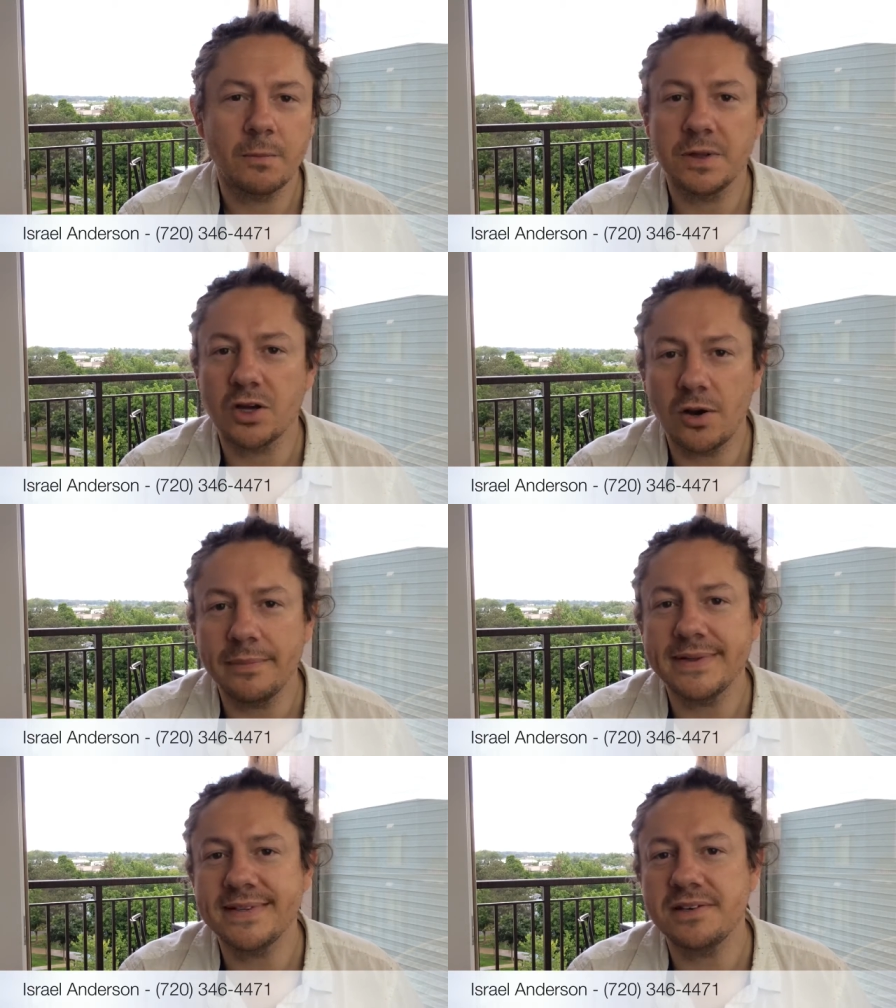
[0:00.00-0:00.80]
with a
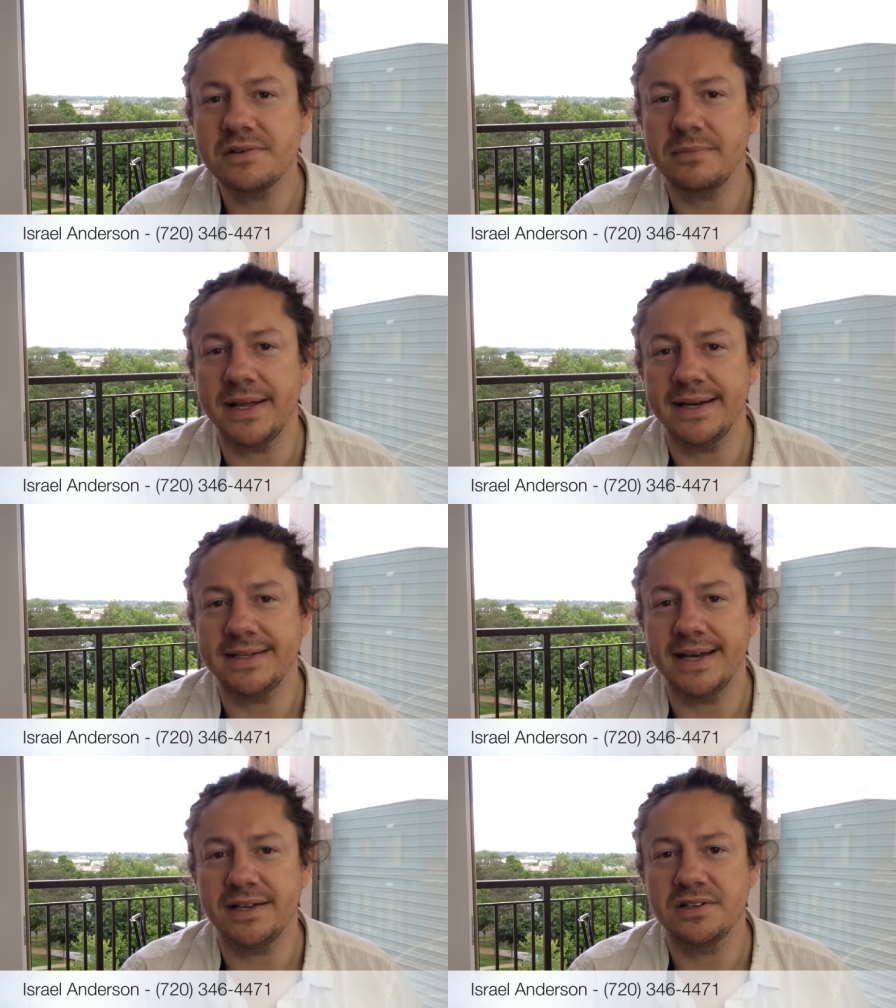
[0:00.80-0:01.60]
compensation plan
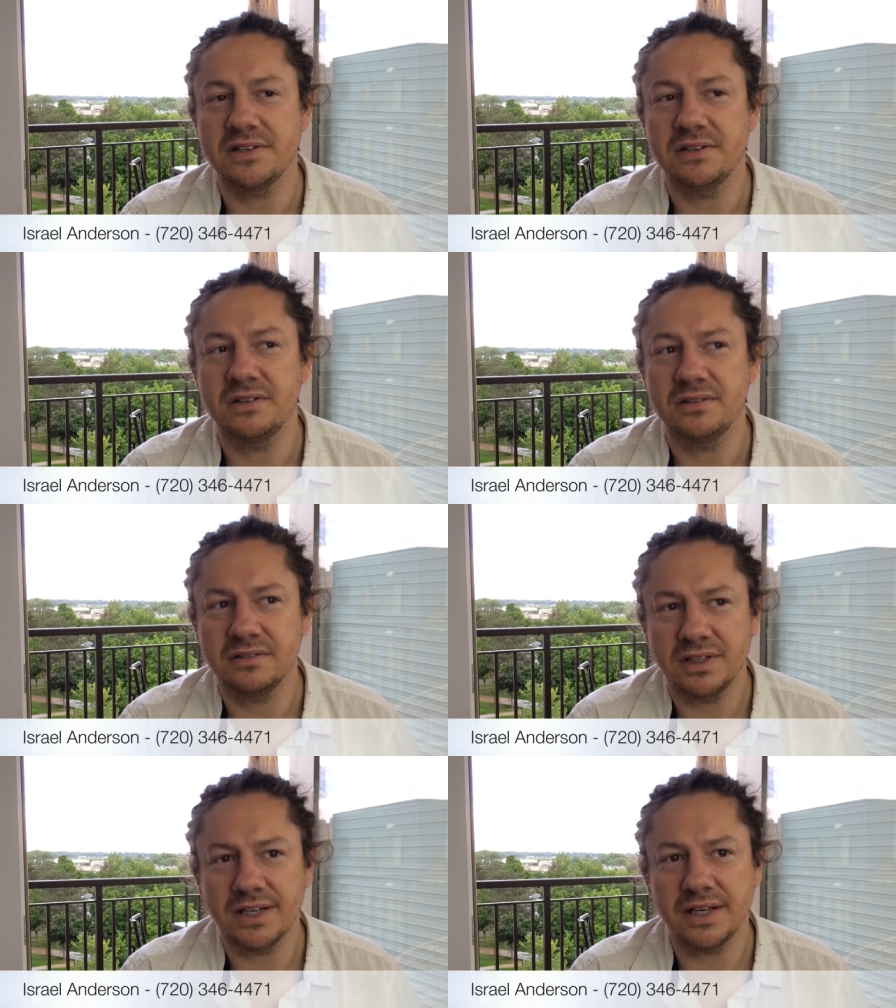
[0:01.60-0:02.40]
attached.
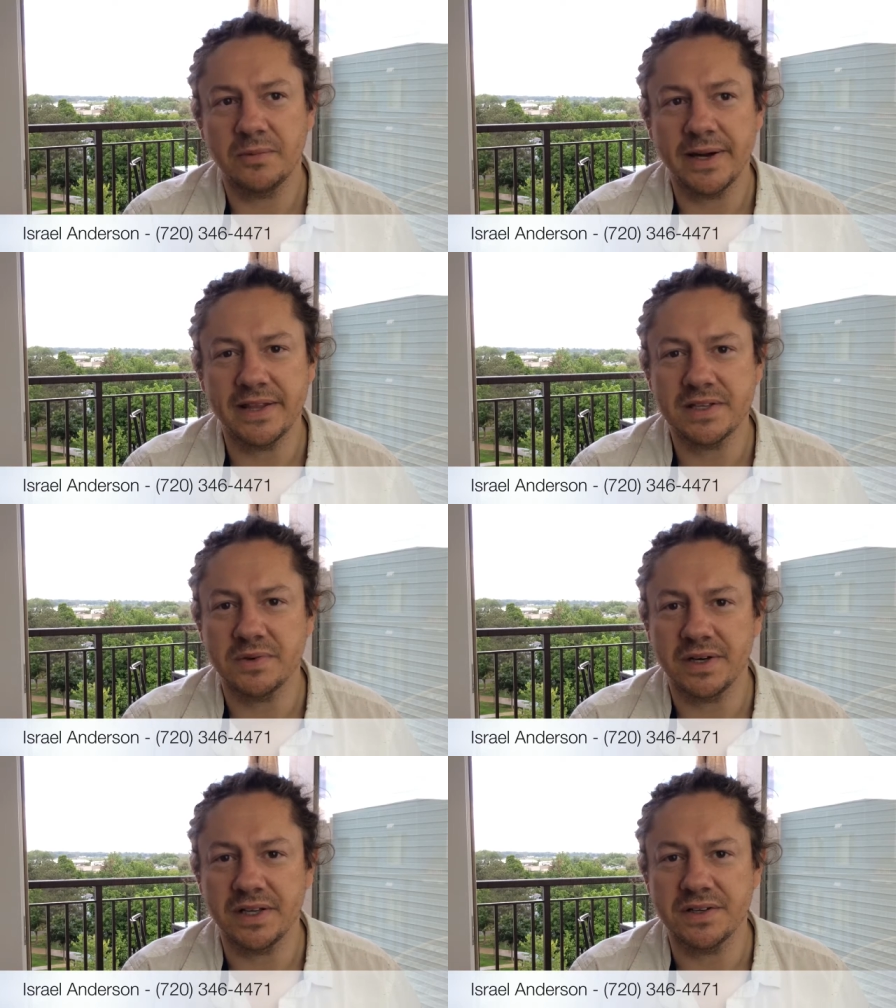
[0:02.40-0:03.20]
Really, in a way, that's
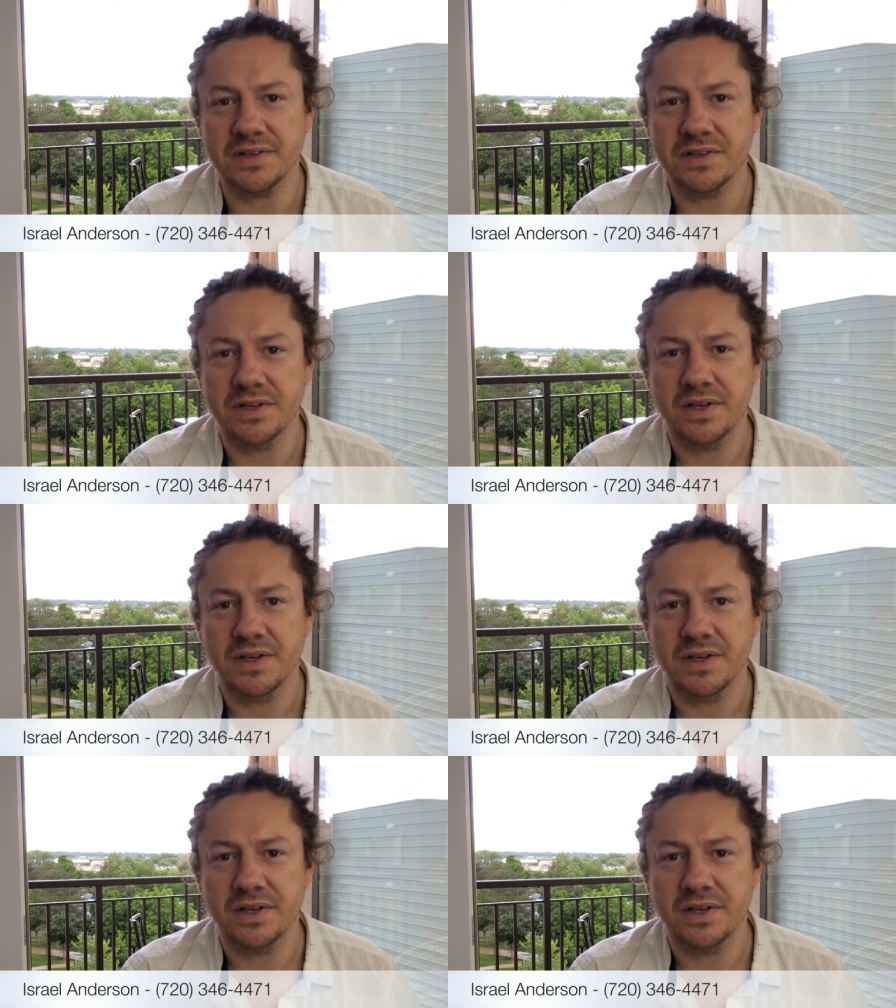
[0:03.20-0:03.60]
what it is,